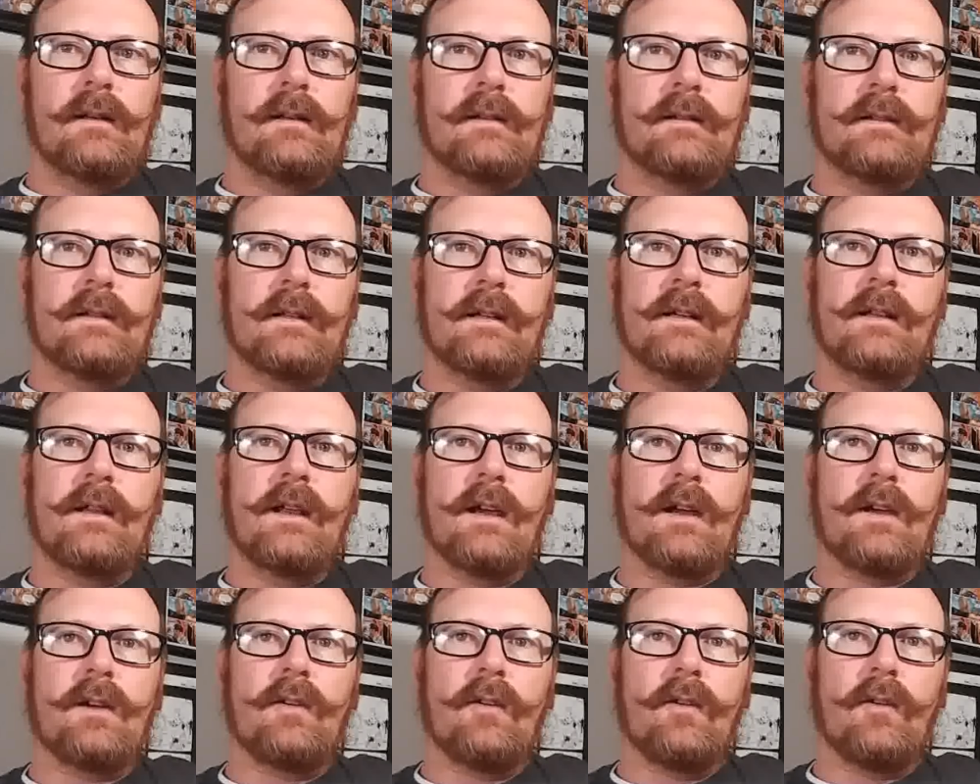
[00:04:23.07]
sending
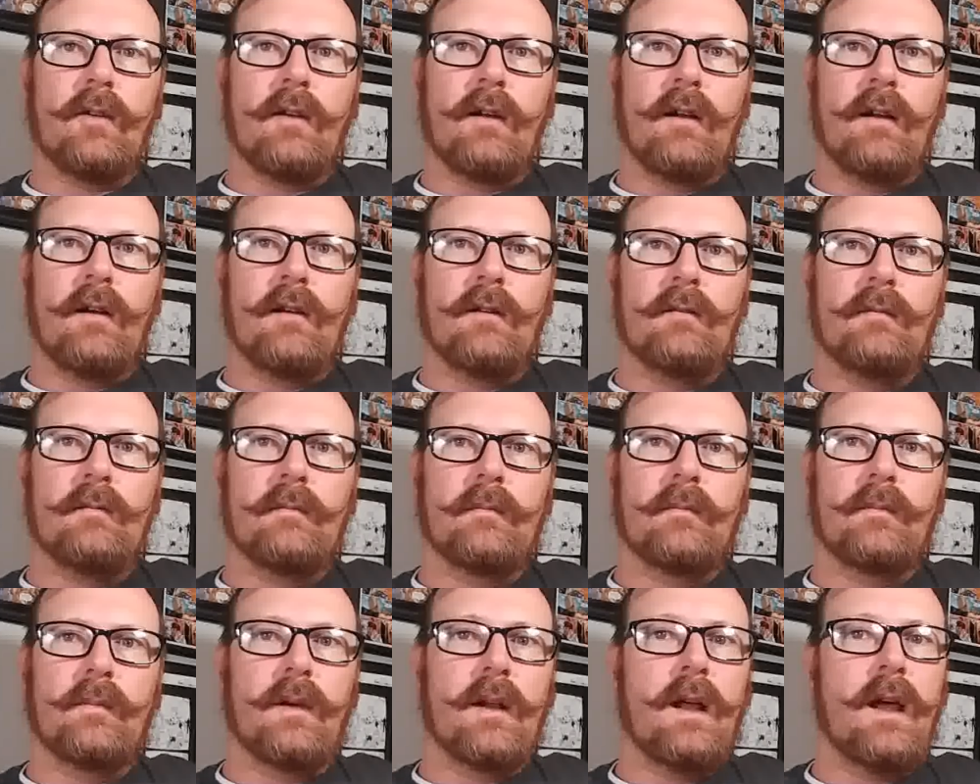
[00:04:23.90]
that card out.
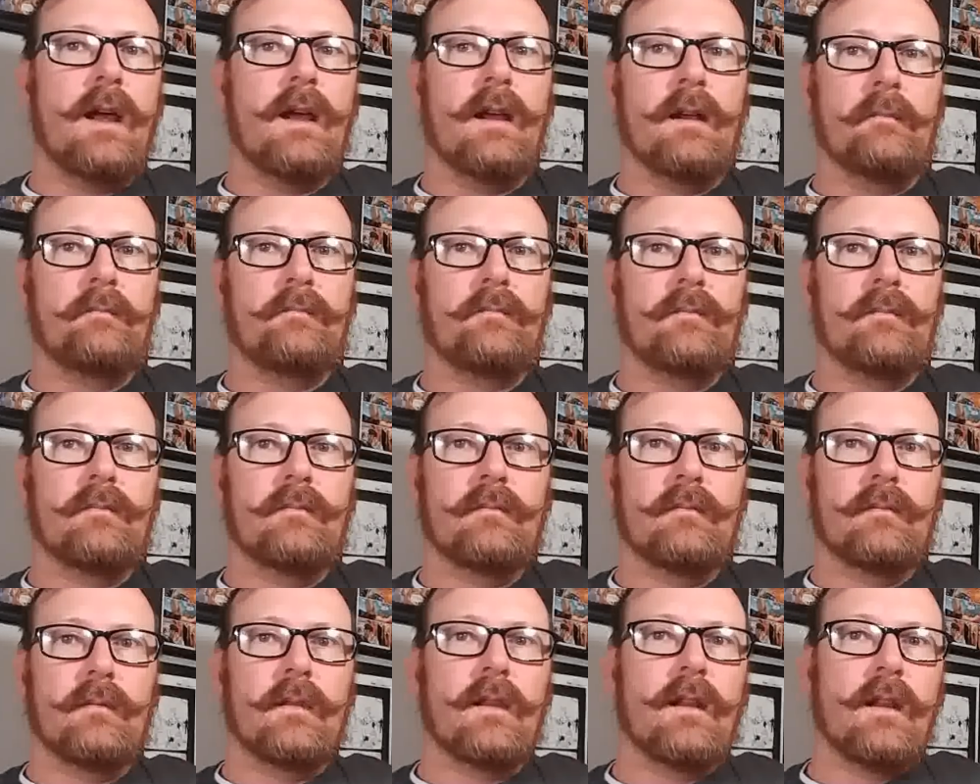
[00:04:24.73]
But hey,
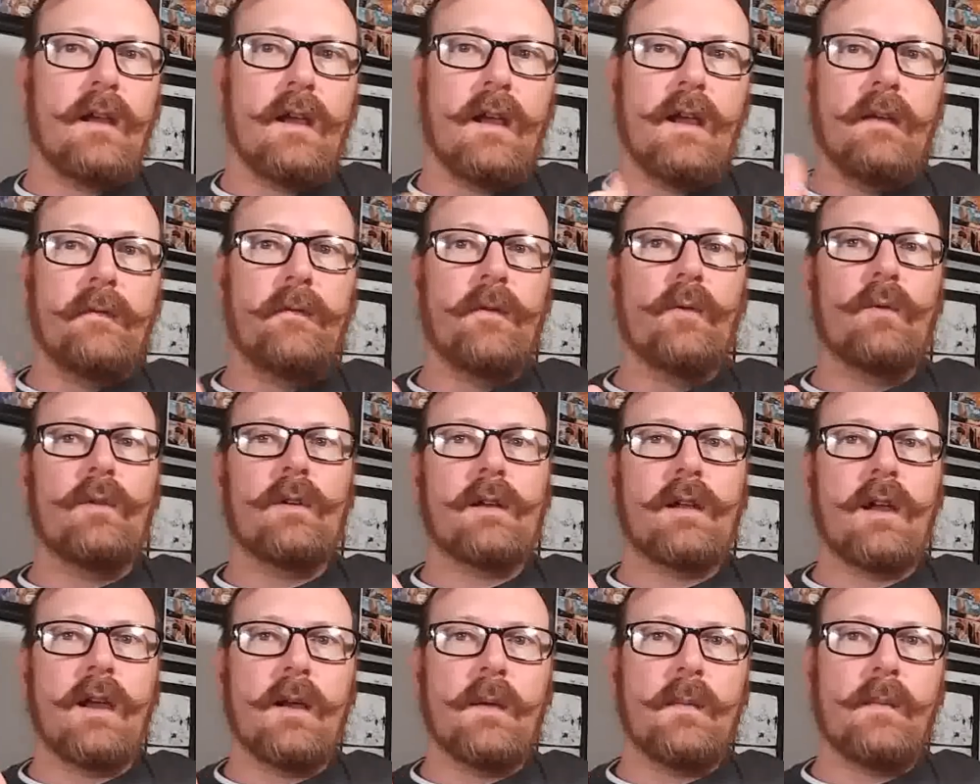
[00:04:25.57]
if it would
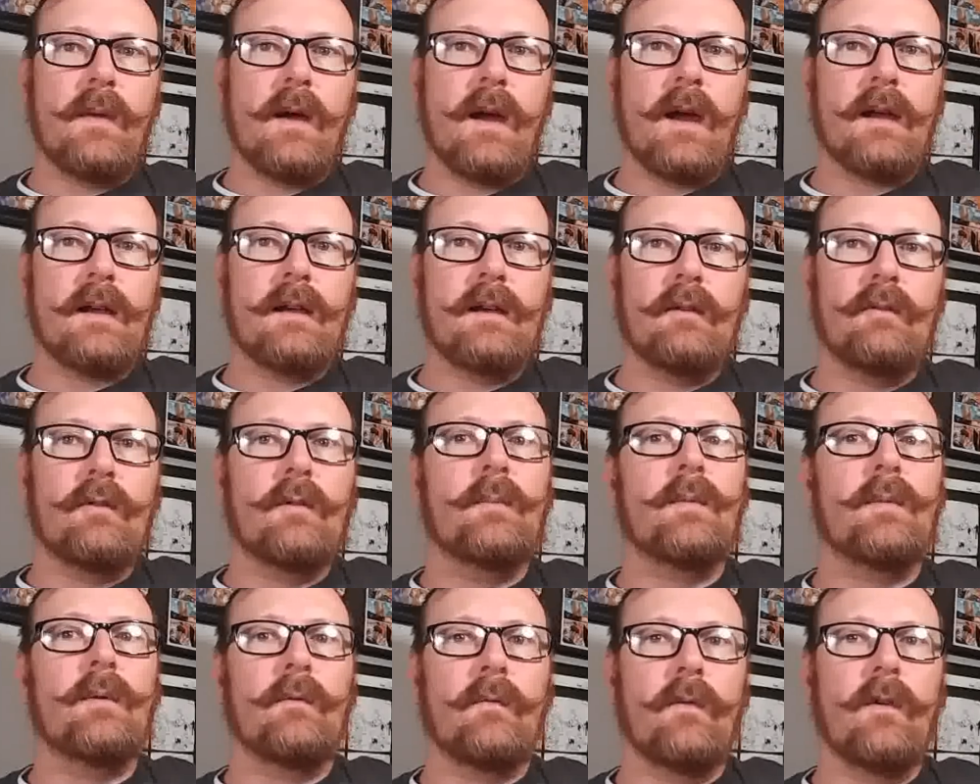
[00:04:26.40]
have came back, it would
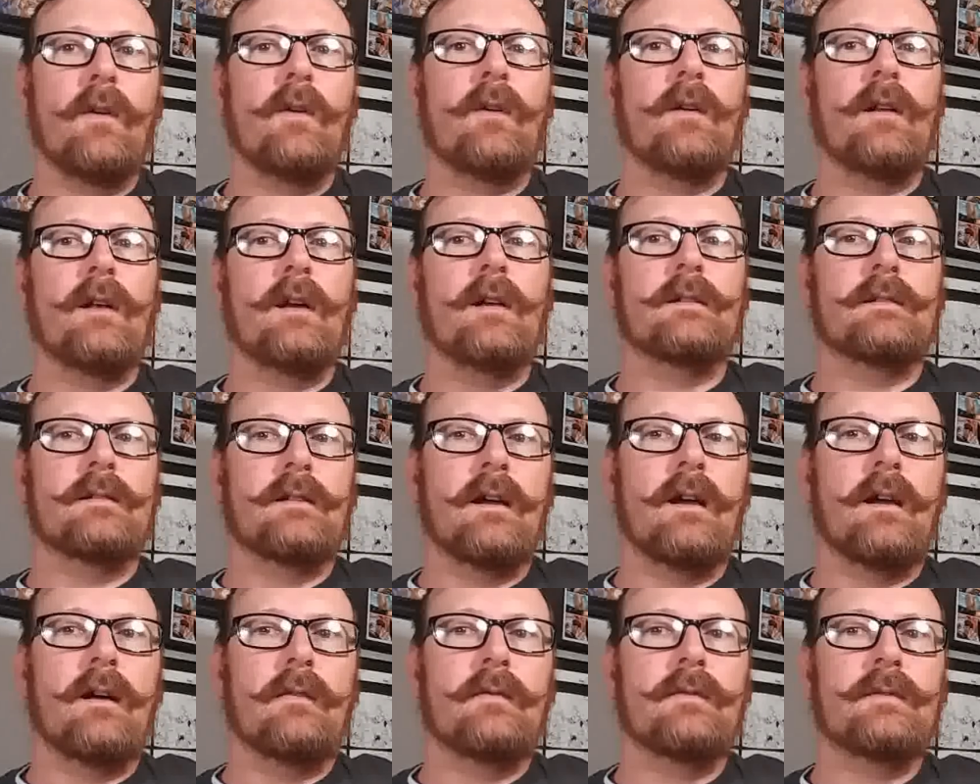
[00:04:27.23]
have been very nice to
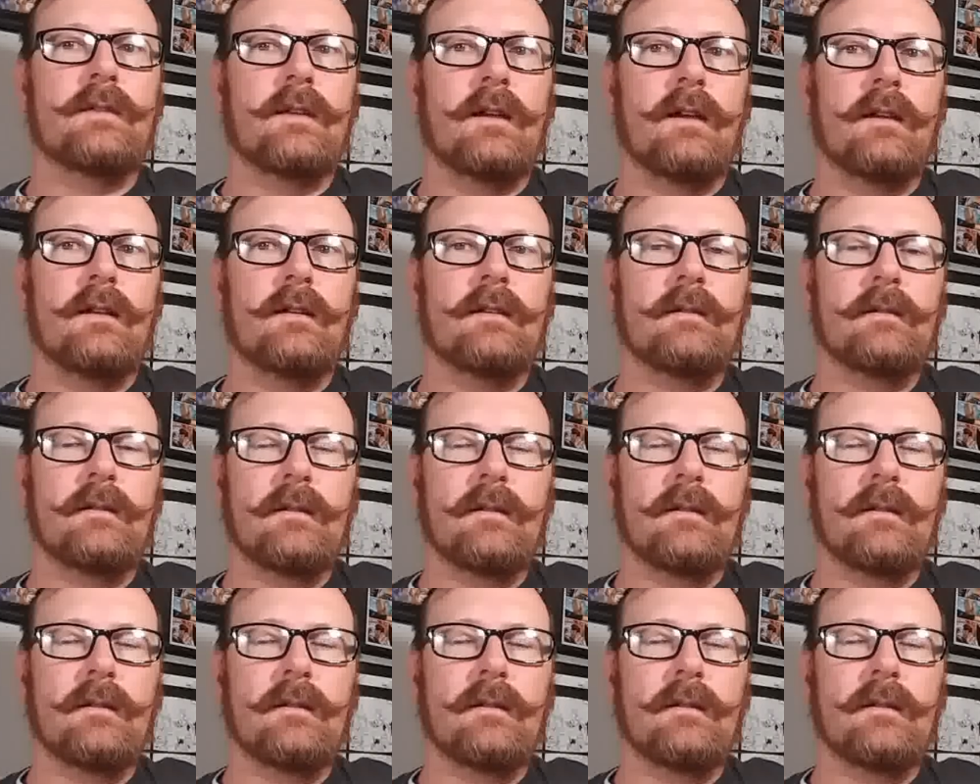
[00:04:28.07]
have signed.